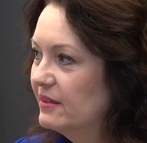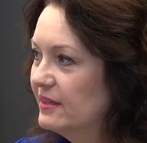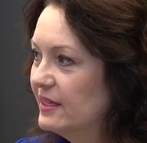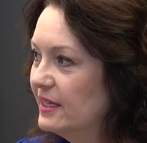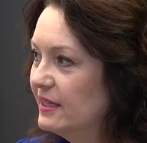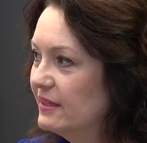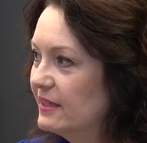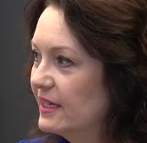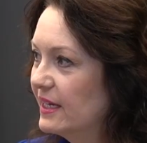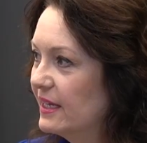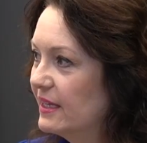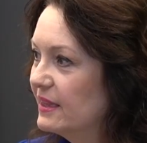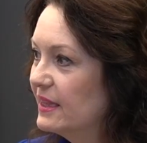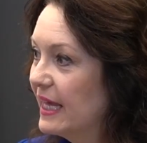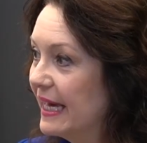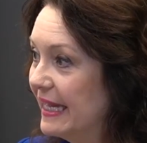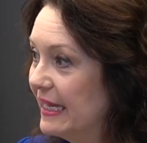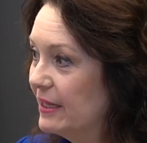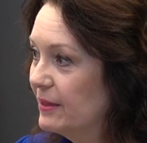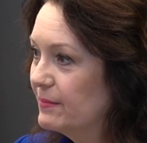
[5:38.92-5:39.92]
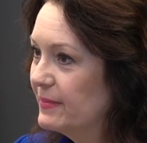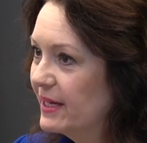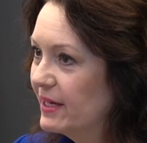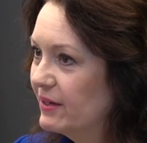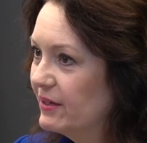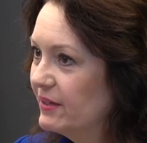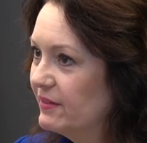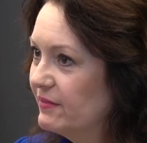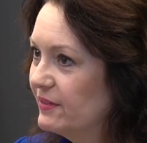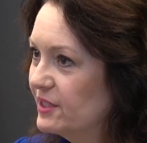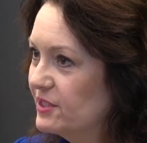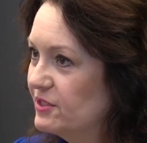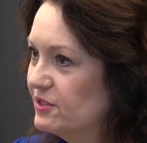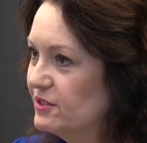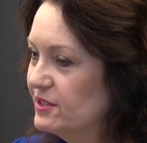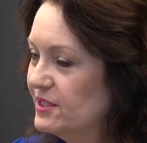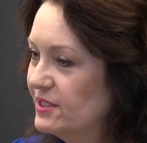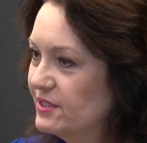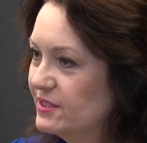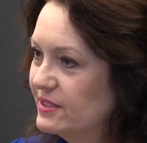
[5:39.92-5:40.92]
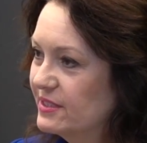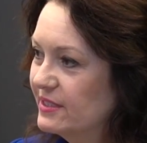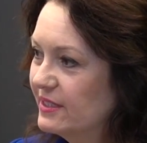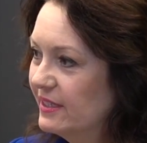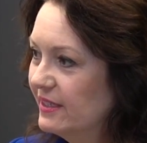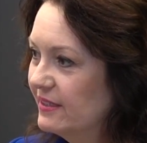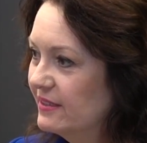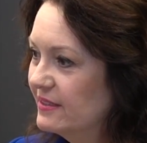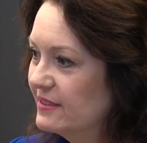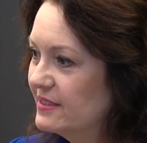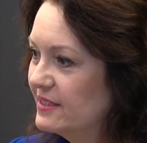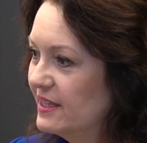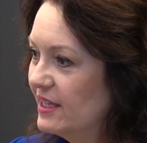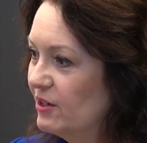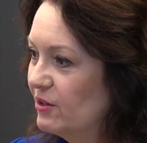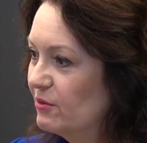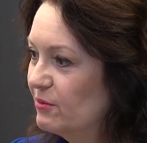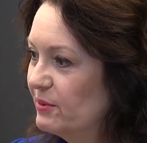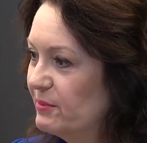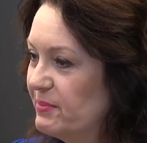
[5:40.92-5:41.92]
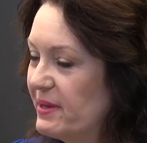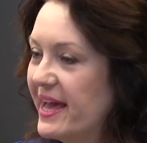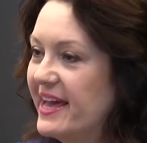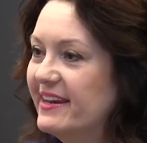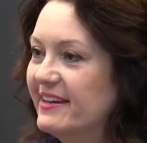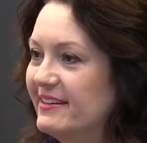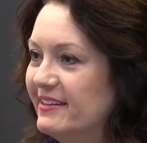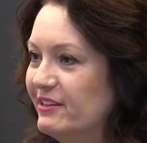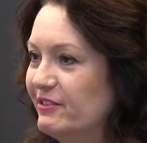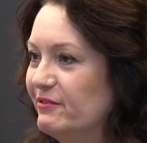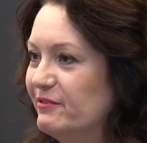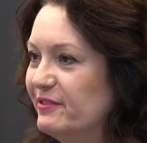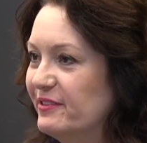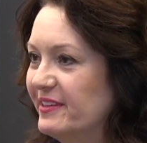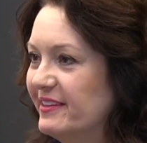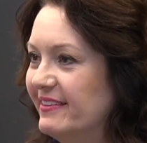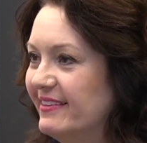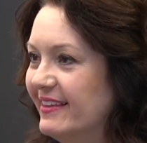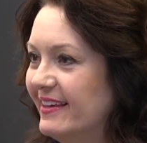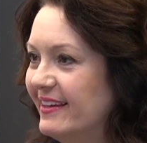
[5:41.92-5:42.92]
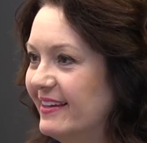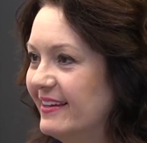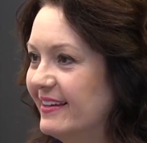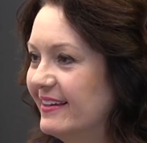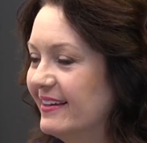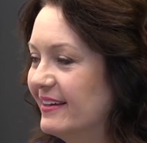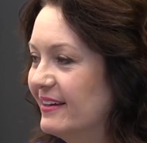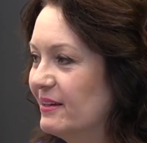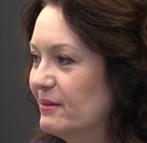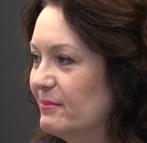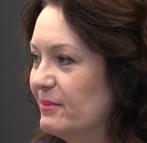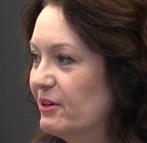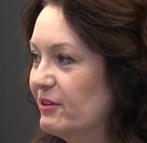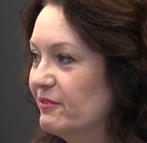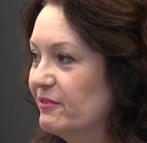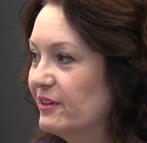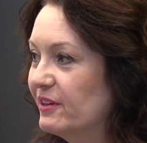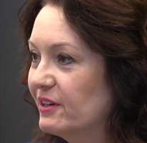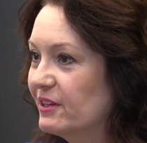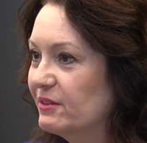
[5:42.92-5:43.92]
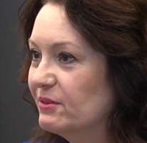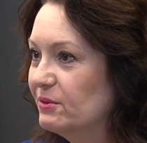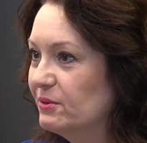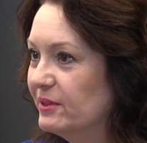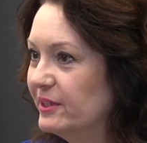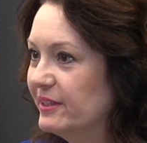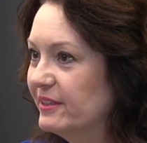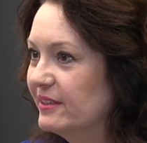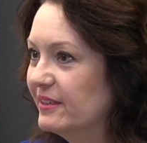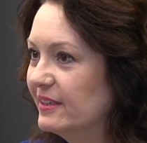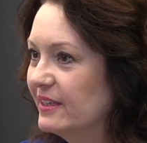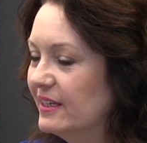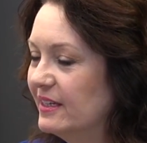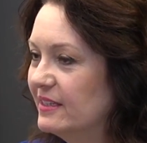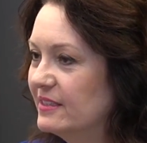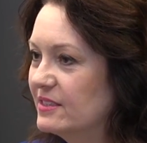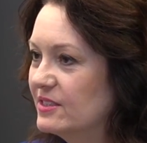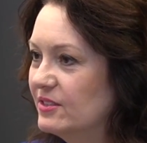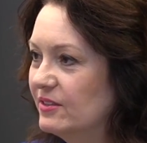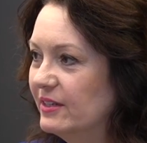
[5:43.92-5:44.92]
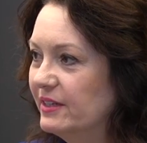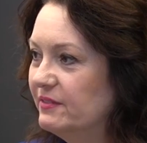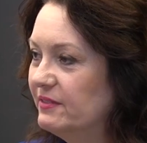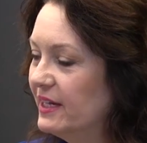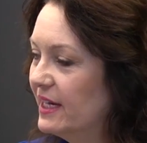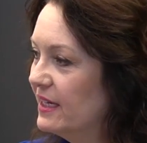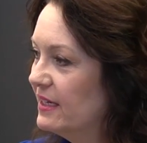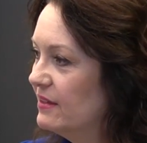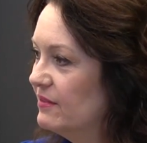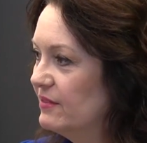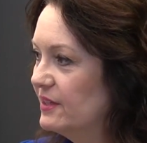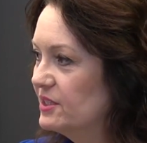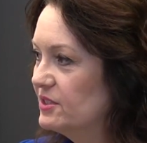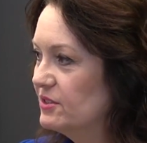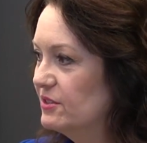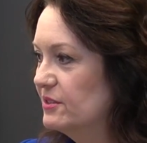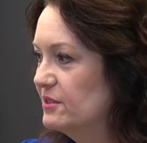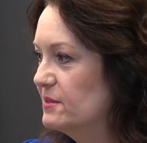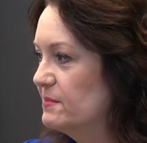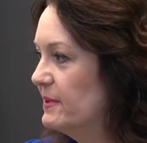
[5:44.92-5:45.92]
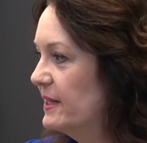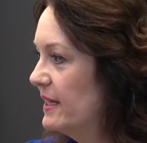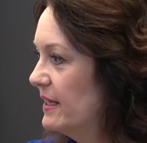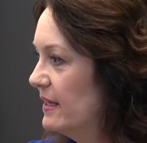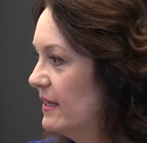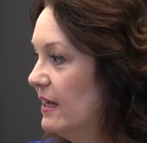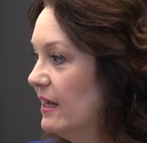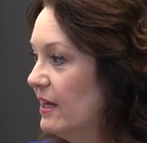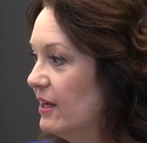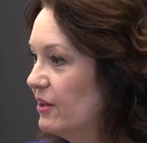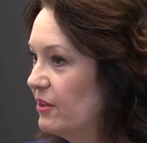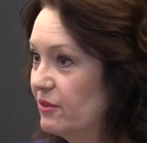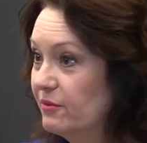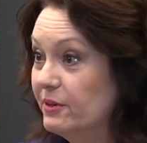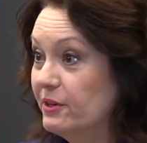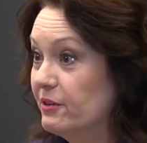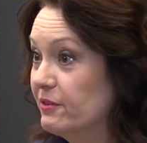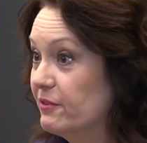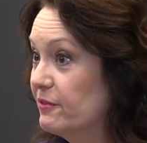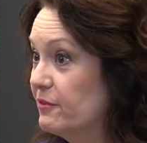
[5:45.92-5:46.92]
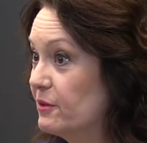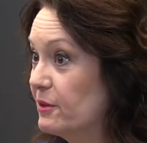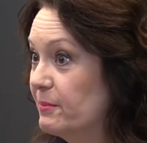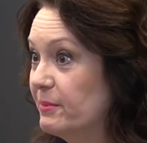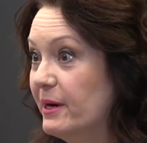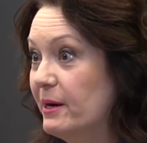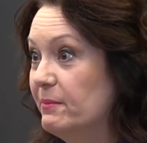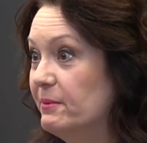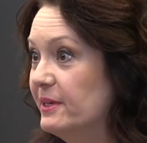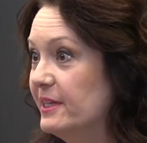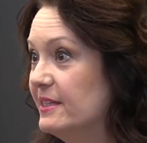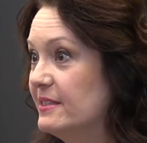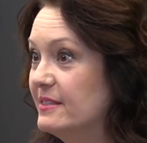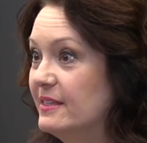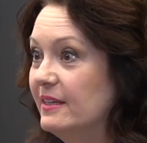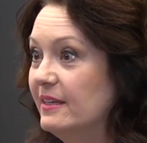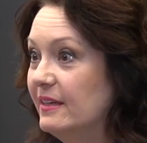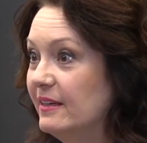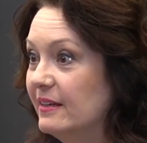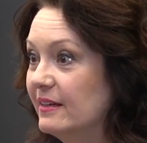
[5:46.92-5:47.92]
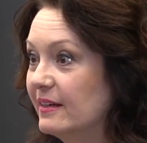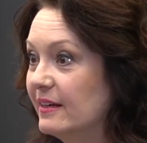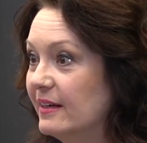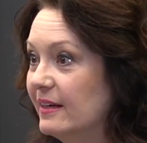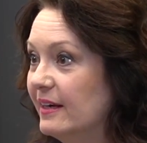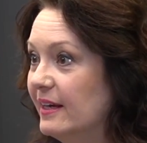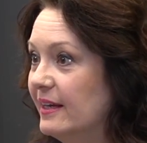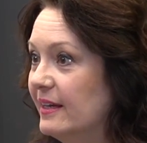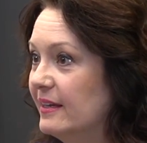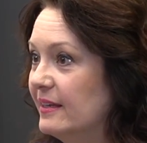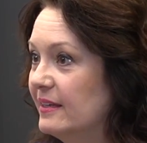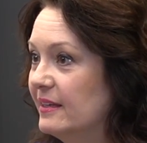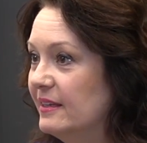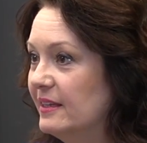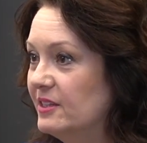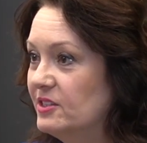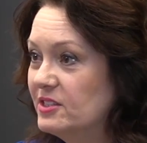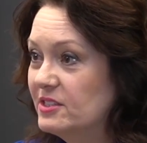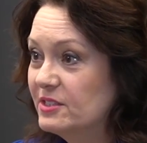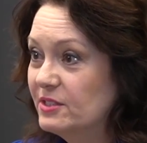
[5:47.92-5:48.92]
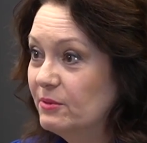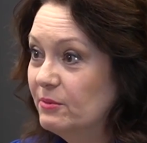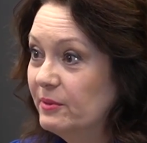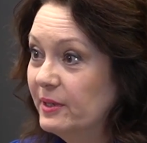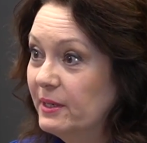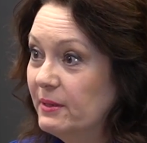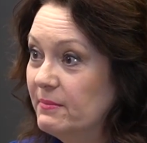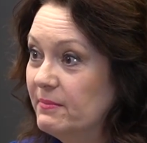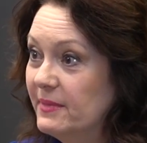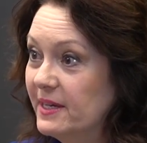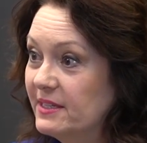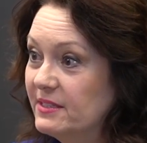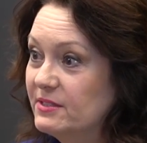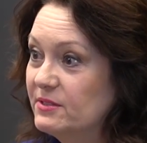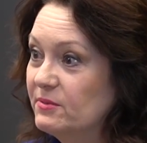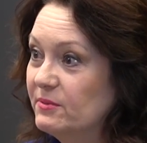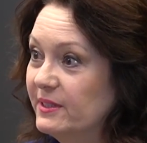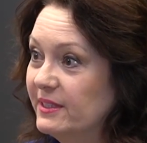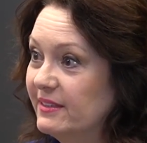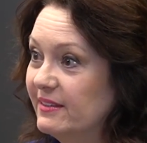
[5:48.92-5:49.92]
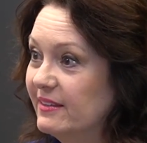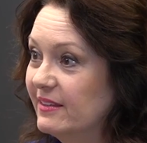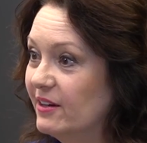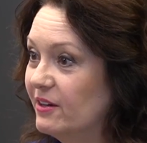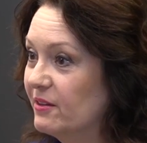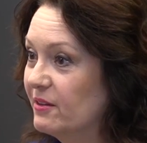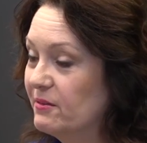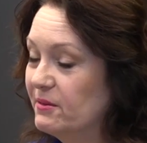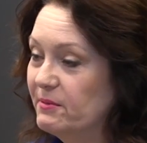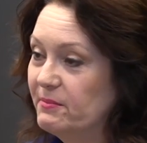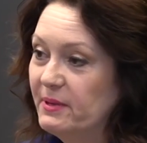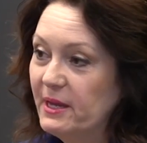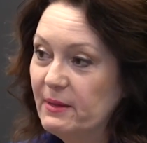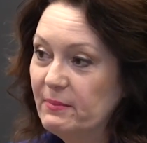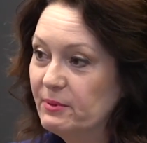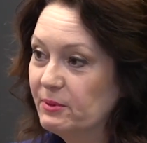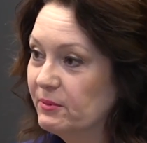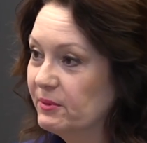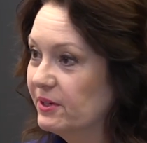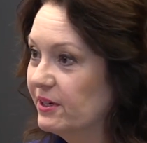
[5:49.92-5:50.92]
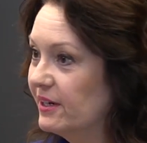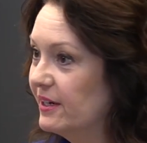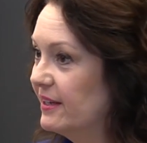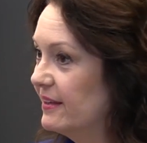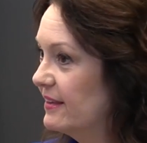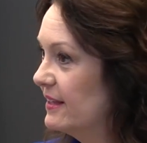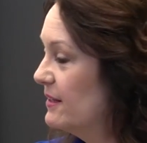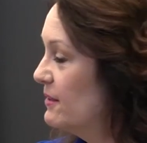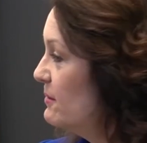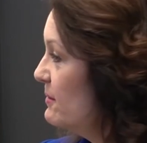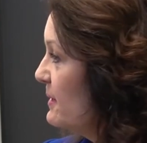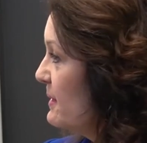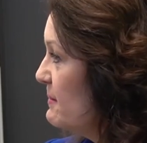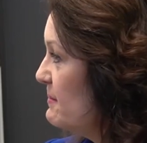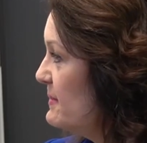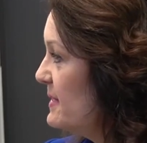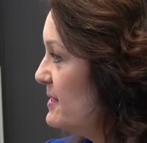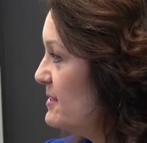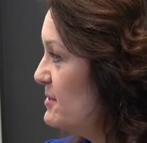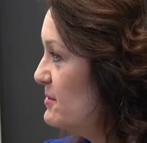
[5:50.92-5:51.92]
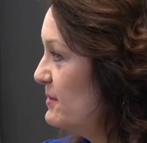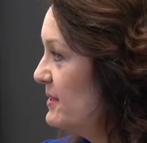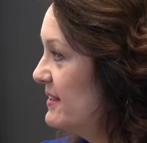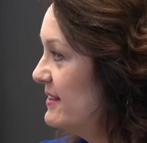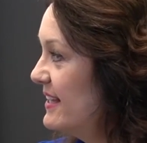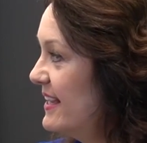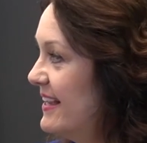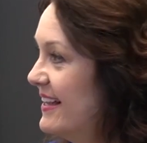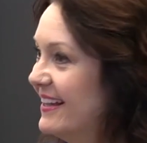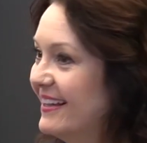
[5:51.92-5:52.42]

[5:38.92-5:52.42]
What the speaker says: thing that I like about investors is they're repetitive. They are very loyal. And so I've had investors buy 3 or 4 properties a year, and they just don't want to mess with all of the paperwork, and they don't want to mess with,